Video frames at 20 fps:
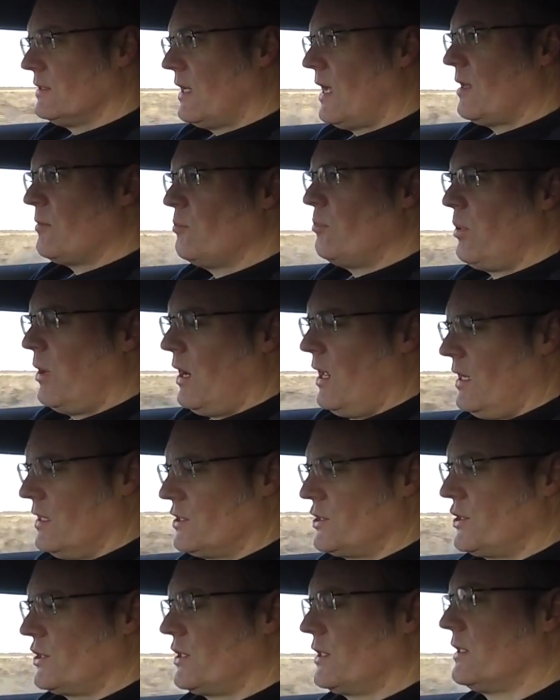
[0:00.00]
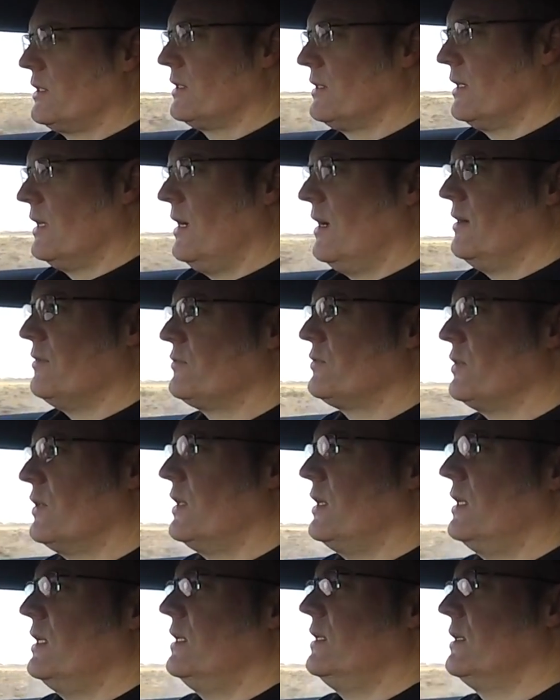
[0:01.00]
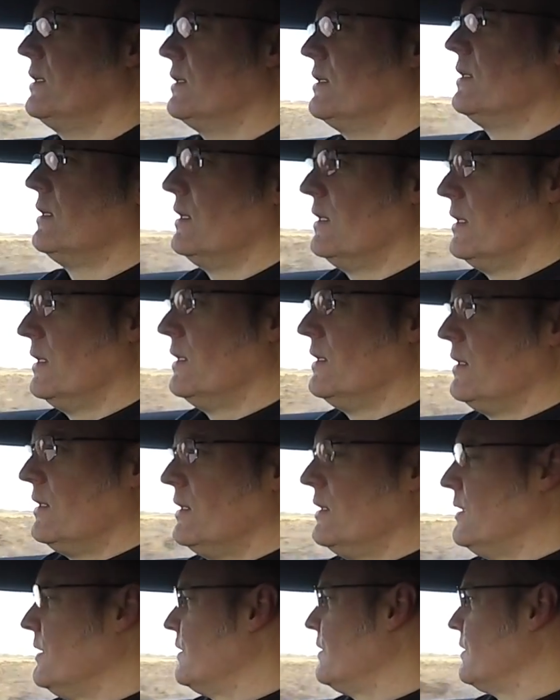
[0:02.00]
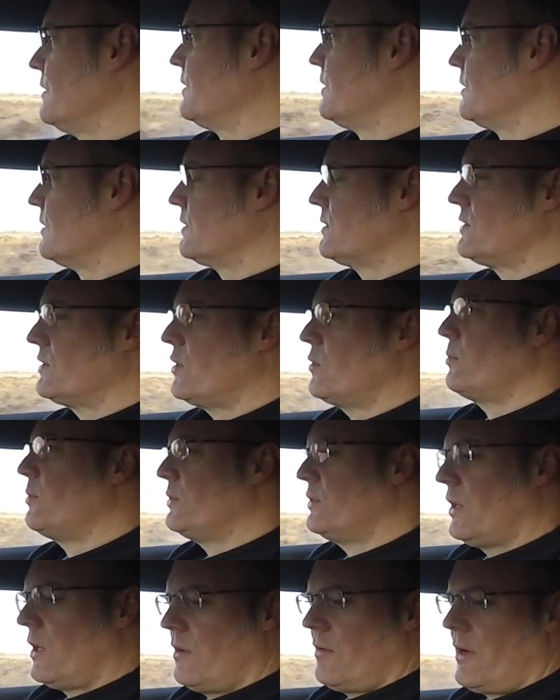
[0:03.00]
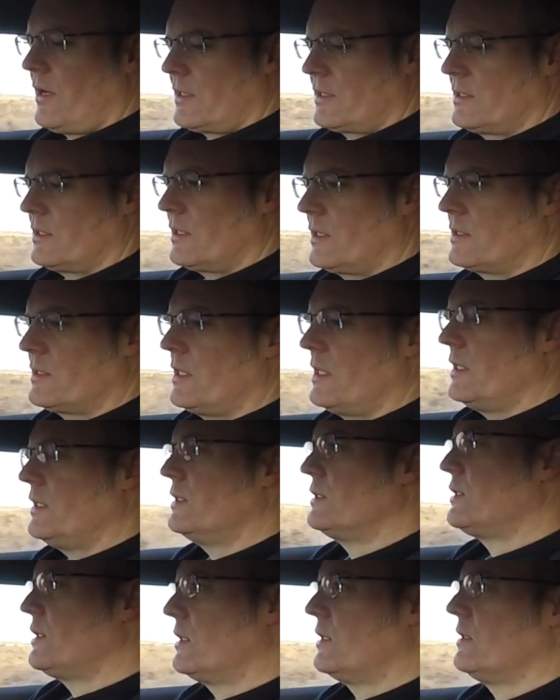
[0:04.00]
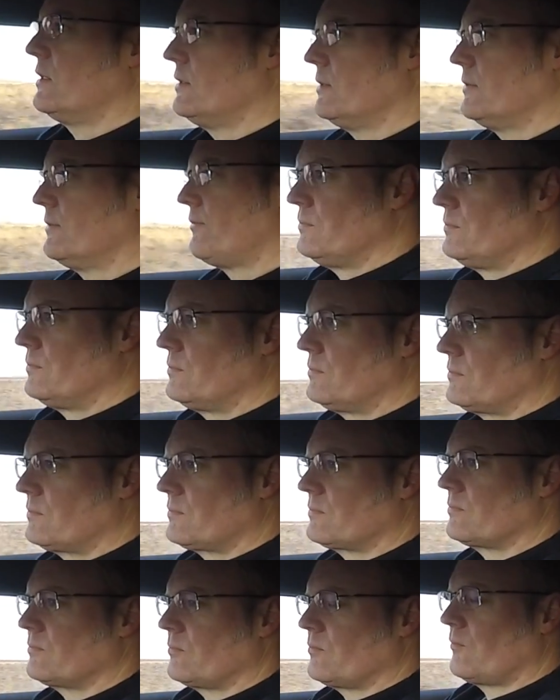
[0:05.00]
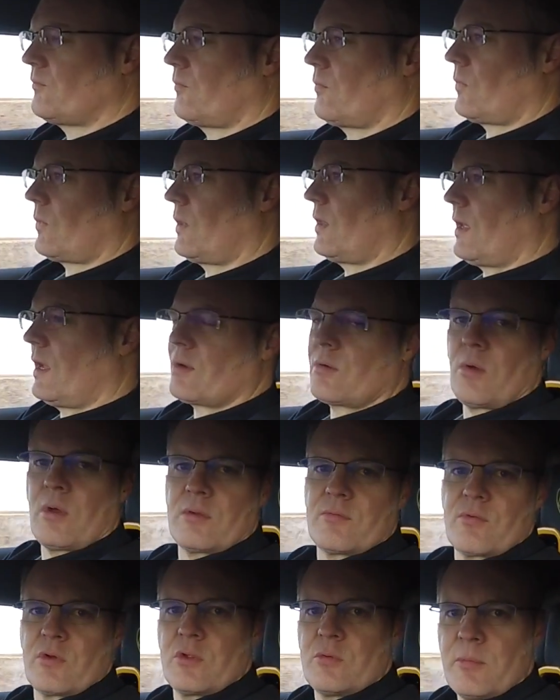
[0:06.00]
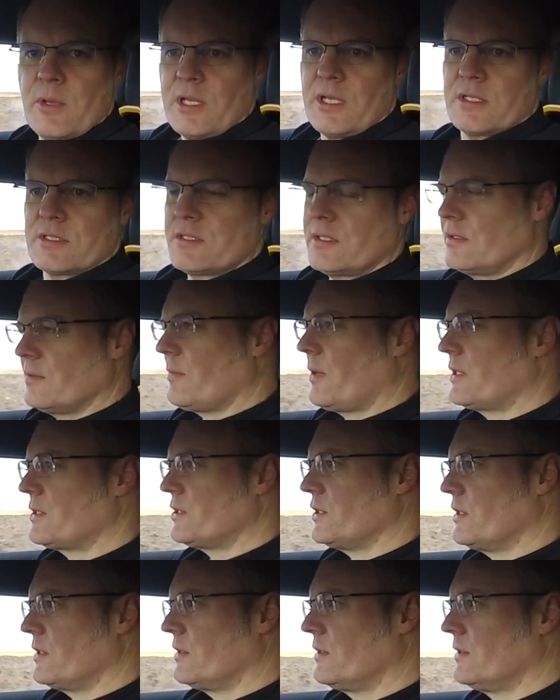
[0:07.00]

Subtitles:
and plush after the super direct Exige. And quite roomy, as you'd imagine.